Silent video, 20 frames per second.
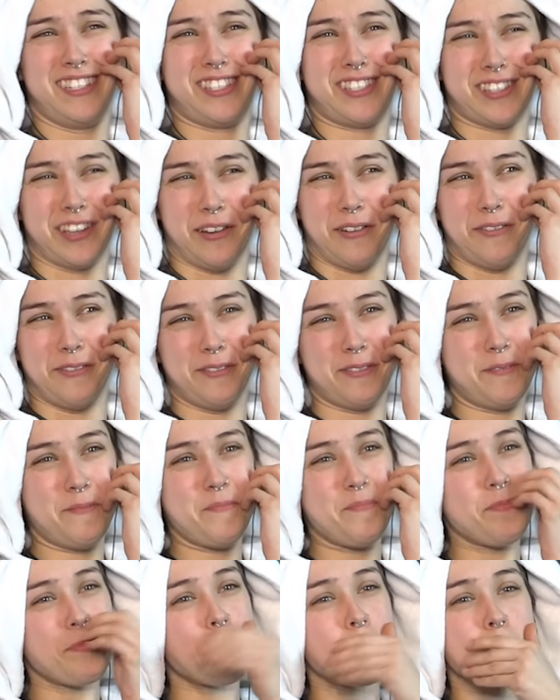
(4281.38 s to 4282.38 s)
so
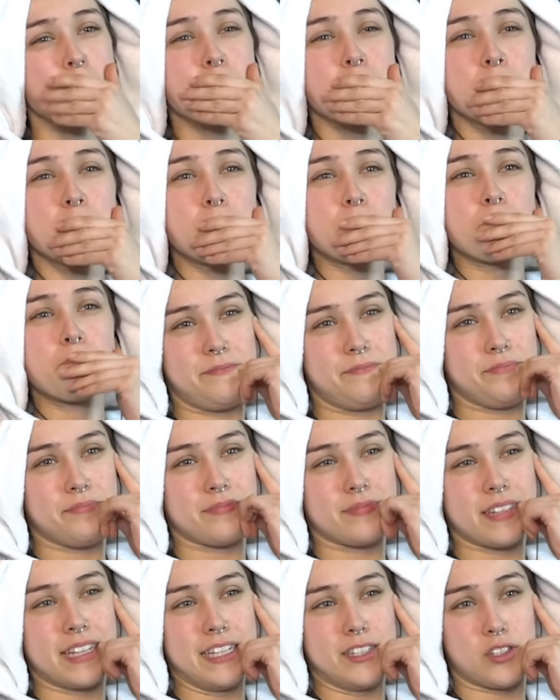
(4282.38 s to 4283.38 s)

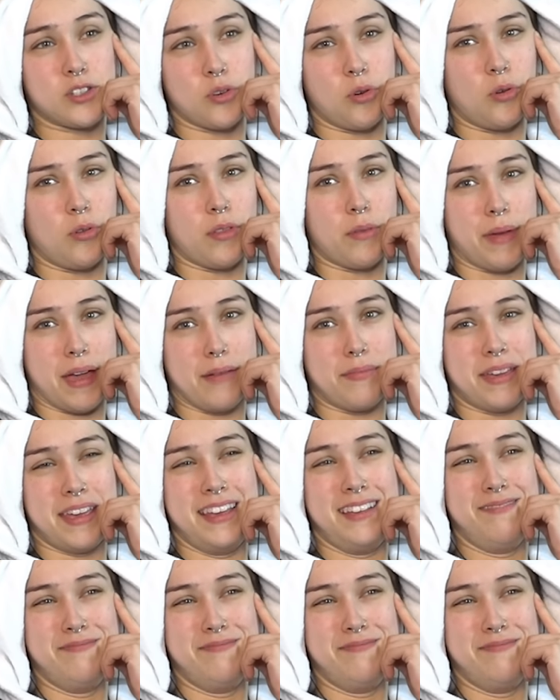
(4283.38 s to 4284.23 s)
he stole the baby